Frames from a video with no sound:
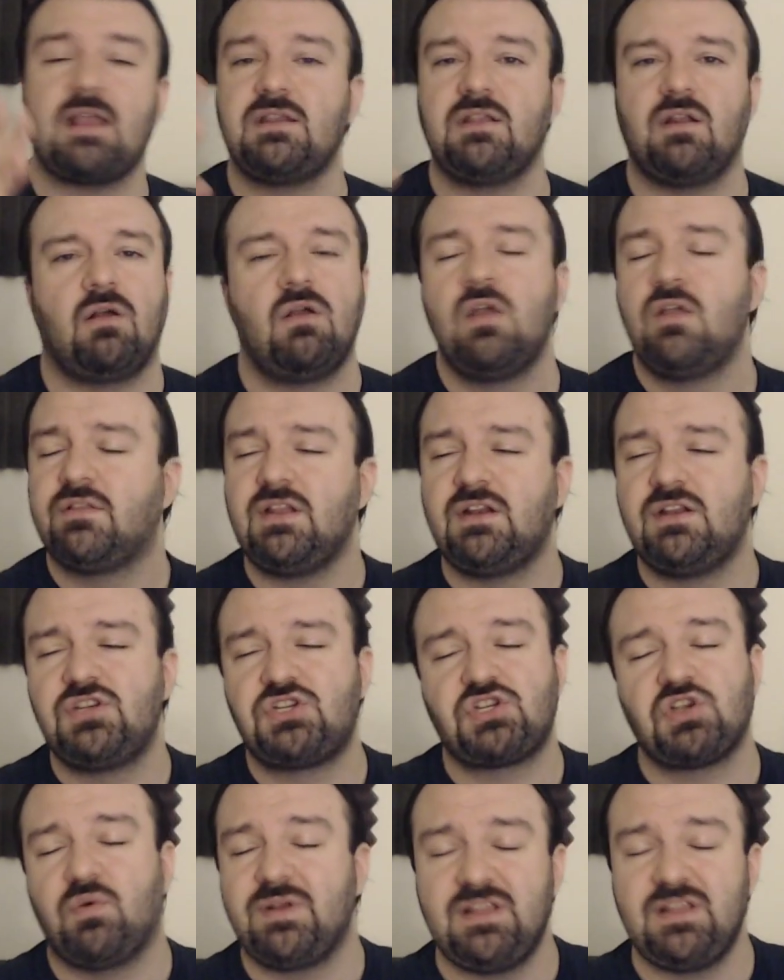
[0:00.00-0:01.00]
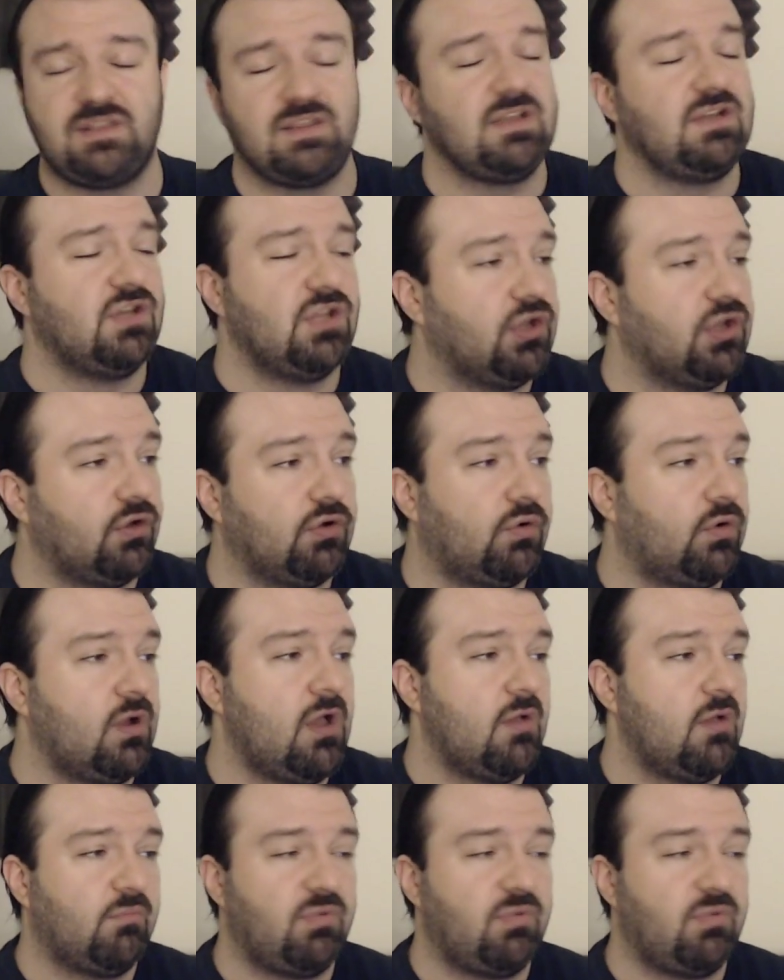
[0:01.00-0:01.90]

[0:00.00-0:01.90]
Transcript: and you know they didn't show anything new,